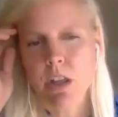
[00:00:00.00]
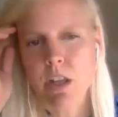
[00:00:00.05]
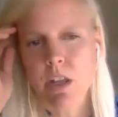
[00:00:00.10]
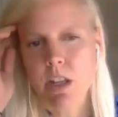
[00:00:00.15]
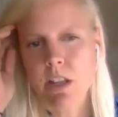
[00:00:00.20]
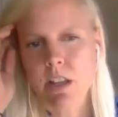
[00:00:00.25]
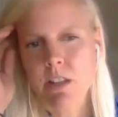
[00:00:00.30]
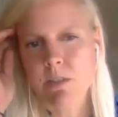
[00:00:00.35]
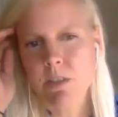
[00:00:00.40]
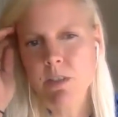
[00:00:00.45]

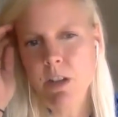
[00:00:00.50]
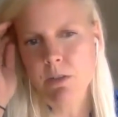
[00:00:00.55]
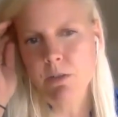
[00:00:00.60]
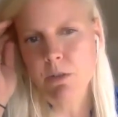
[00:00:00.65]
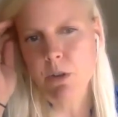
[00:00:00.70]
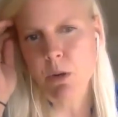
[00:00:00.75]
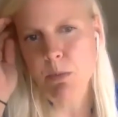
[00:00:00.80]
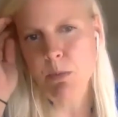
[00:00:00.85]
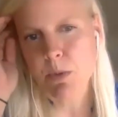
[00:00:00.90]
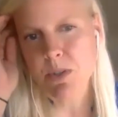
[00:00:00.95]
He lived there
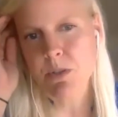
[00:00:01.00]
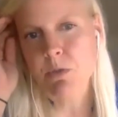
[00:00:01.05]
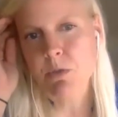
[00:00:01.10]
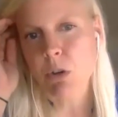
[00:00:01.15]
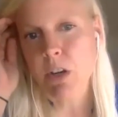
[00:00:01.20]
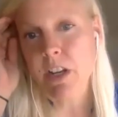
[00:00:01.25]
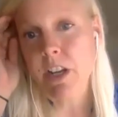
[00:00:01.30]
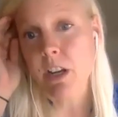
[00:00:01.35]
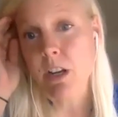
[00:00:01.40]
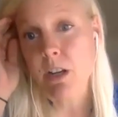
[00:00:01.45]
for almost
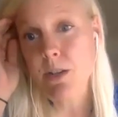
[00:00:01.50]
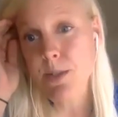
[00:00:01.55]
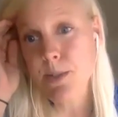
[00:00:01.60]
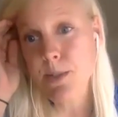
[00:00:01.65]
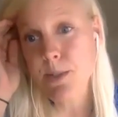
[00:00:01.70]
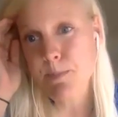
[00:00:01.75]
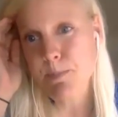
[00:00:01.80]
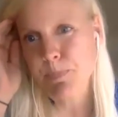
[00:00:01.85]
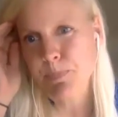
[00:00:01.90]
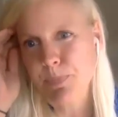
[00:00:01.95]
4
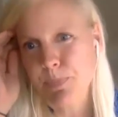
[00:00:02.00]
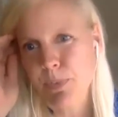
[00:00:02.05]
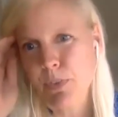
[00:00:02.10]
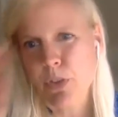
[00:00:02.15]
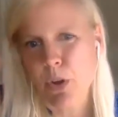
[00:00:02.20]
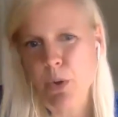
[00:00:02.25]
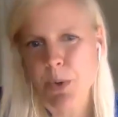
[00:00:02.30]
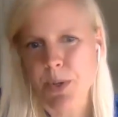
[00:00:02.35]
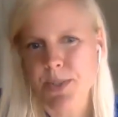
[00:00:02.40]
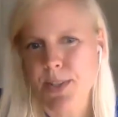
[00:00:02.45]
years.
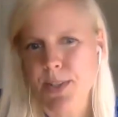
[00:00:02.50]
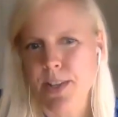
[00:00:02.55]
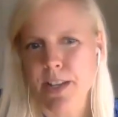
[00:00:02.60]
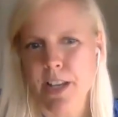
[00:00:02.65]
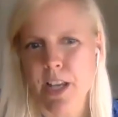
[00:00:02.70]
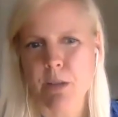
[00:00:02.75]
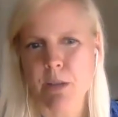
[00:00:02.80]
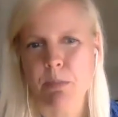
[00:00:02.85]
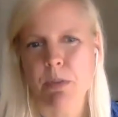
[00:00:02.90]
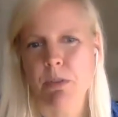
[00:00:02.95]
There was
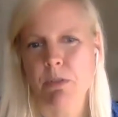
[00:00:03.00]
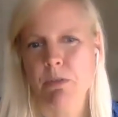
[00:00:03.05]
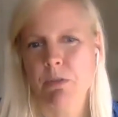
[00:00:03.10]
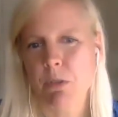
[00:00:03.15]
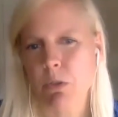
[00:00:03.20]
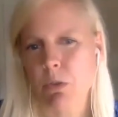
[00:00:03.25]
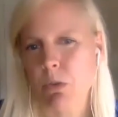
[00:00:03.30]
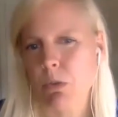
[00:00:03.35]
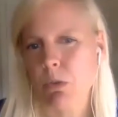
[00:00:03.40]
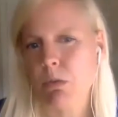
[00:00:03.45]
inedible
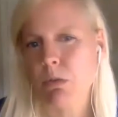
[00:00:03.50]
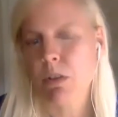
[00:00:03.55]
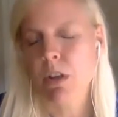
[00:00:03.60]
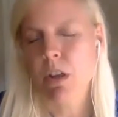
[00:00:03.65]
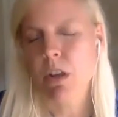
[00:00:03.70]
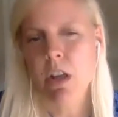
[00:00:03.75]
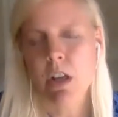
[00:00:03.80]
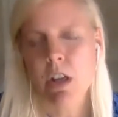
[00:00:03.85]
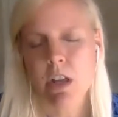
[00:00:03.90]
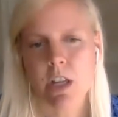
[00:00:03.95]
food.
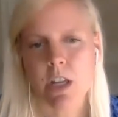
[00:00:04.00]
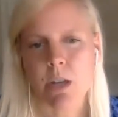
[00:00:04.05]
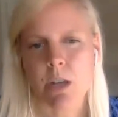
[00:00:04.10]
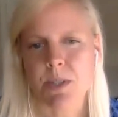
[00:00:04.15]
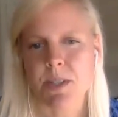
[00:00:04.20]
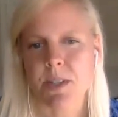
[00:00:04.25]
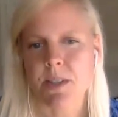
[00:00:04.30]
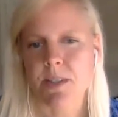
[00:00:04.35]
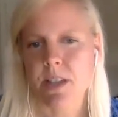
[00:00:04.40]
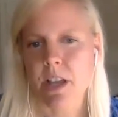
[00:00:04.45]
He
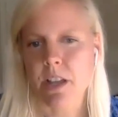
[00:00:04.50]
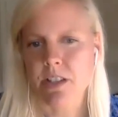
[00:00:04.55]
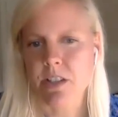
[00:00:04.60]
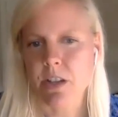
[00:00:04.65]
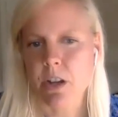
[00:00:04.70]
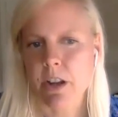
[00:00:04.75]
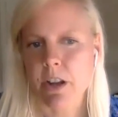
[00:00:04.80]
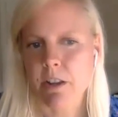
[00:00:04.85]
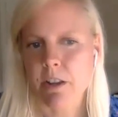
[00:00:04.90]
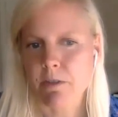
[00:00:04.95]
was in
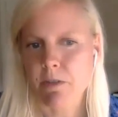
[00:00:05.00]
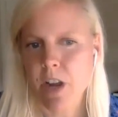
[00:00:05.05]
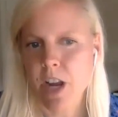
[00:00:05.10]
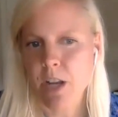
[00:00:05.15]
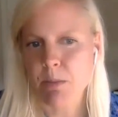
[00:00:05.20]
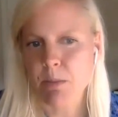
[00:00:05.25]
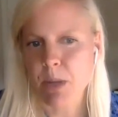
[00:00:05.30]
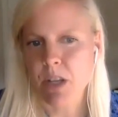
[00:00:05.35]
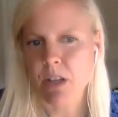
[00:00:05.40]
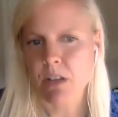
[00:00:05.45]
solitary
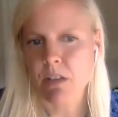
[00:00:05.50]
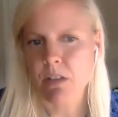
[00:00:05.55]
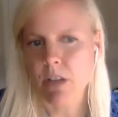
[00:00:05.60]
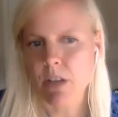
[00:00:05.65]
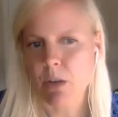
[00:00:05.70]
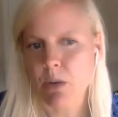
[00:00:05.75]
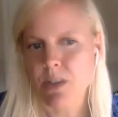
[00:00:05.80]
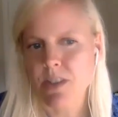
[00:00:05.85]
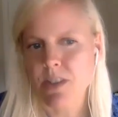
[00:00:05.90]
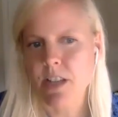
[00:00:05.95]
confinement.
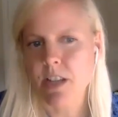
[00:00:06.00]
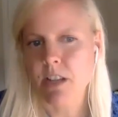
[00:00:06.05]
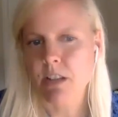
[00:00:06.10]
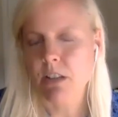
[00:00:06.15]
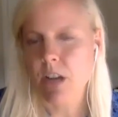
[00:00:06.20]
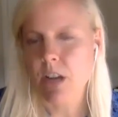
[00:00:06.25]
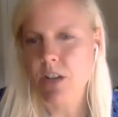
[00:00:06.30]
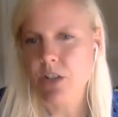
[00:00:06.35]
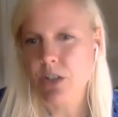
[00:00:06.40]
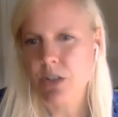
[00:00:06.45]
There was
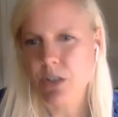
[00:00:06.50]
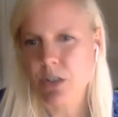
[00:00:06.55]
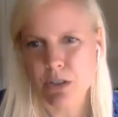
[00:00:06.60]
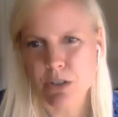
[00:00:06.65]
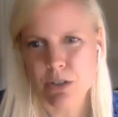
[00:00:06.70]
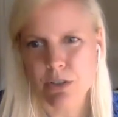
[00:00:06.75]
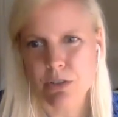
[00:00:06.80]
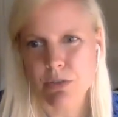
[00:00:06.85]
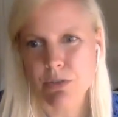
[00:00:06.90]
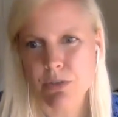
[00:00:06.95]

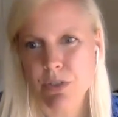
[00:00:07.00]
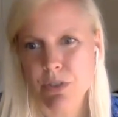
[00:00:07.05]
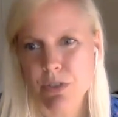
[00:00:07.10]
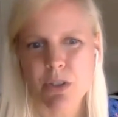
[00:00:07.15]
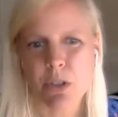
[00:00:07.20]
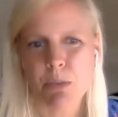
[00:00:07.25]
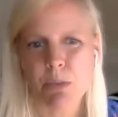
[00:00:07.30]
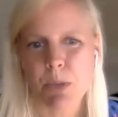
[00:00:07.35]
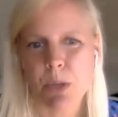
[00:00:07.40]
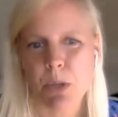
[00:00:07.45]
psychological,
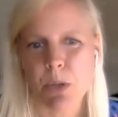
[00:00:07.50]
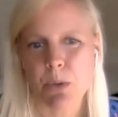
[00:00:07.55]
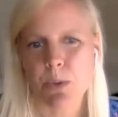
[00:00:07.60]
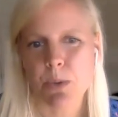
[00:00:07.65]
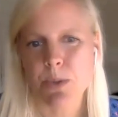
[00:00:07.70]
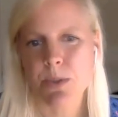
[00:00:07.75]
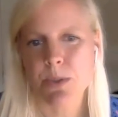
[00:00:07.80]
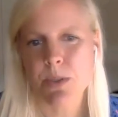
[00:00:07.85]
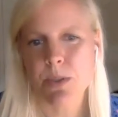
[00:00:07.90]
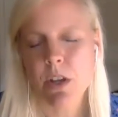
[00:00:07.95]
physical
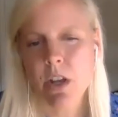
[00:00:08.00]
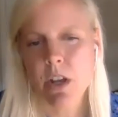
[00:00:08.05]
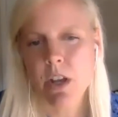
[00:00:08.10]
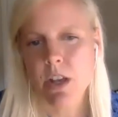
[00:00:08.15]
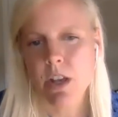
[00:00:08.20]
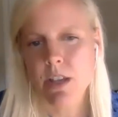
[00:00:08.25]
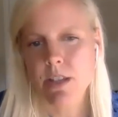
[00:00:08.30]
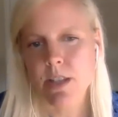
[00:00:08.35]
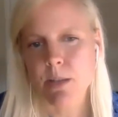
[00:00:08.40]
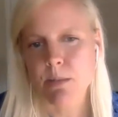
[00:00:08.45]
abuse,
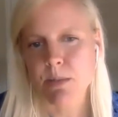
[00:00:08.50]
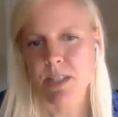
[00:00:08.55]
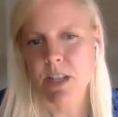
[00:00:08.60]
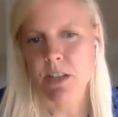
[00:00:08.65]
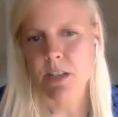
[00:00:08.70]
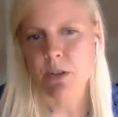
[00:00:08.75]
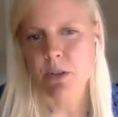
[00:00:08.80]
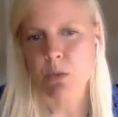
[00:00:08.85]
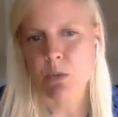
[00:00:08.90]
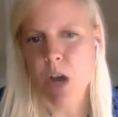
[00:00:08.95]

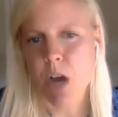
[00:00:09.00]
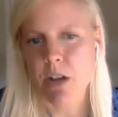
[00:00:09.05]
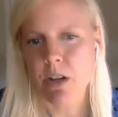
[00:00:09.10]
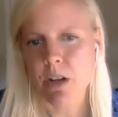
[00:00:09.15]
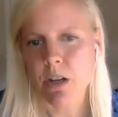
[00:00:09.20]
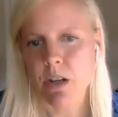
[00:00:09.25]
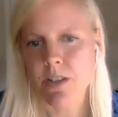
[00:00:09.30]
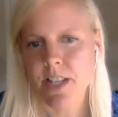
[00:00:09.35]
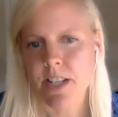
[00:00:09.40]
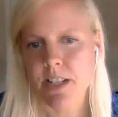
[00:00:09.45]
substandard
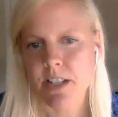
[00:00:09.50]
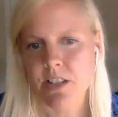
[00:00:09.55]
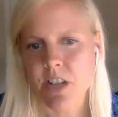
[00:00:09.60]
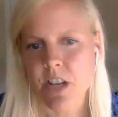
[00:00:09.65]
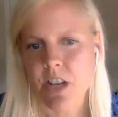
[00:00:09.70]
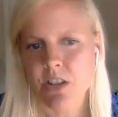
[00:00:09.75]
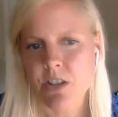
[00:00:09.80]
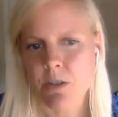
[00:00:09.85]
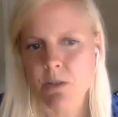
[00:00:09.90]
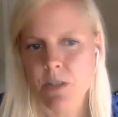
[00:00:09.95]
water,
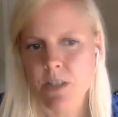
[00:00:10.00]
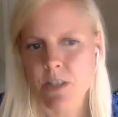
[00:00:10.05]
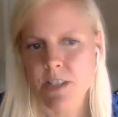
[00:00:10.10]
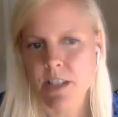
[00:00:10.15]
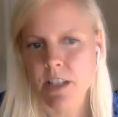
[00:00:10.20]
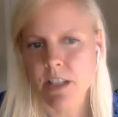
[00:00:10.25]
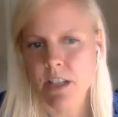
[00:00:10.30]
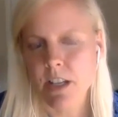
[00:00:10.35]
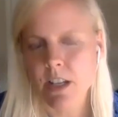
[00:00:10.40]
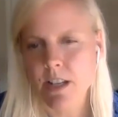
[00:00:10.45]
sanitation
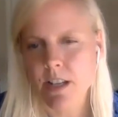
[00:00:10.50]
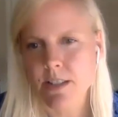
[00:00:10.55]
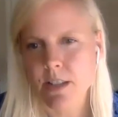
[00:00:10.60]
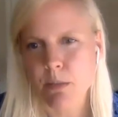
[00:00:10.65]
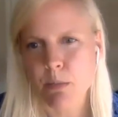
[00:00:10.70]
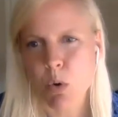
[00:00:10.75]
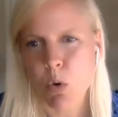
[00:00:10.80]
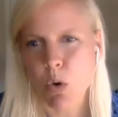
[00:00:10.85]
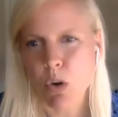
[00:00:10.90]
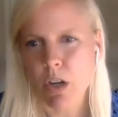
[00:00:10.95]
facilities,
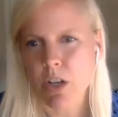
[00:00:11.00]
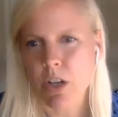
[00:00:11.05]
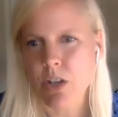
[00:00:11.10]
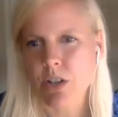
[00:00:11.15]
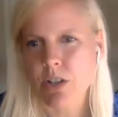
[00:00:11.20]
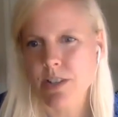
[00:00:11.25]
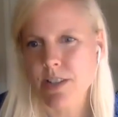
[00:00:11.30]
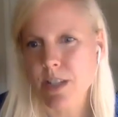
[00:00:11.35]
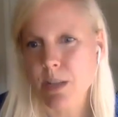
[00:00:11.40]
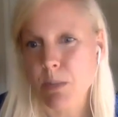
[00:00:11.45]
abhorrent
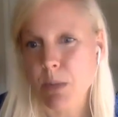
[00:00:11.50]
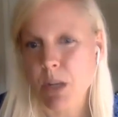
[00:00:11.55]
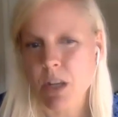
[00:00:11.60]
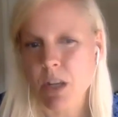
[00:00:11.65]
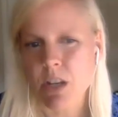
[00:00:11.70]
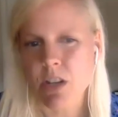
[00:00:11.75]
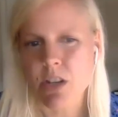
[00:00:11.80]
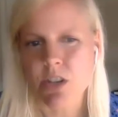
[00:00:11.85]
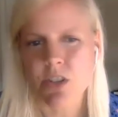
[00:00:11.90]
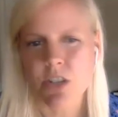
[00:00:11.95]
sleeping
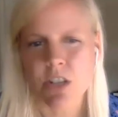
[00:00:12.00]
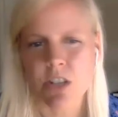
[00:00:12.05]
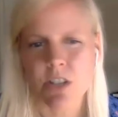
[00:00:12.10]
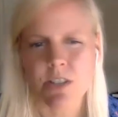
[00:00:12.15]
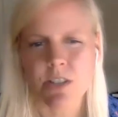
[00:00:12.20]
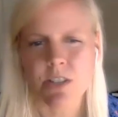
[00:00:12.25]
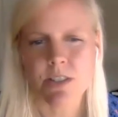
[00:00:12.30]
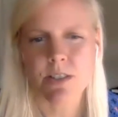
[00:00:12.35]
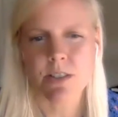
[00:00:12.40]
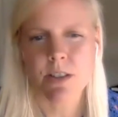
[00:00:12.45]

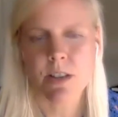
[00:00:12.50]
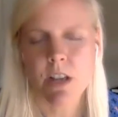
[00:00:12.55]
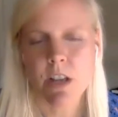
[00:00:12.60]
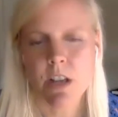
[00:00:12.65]
conditions.